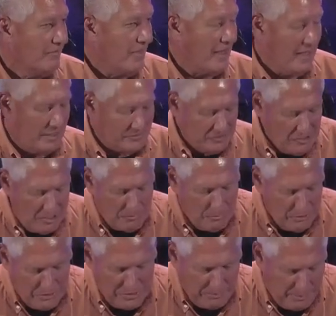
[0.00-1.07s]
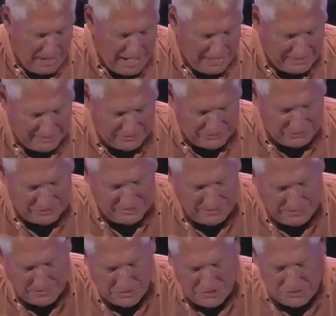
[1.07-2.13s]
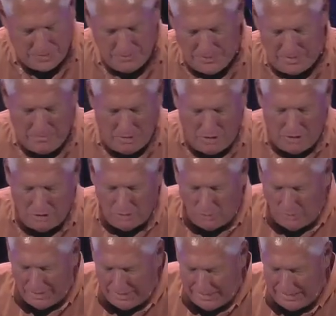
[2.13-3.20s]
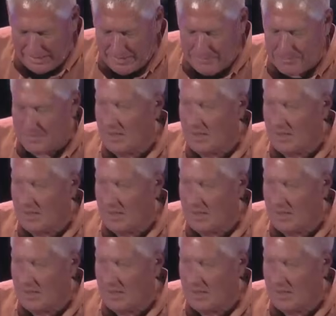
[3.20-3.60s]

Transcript: that has come with the package, strip them all away,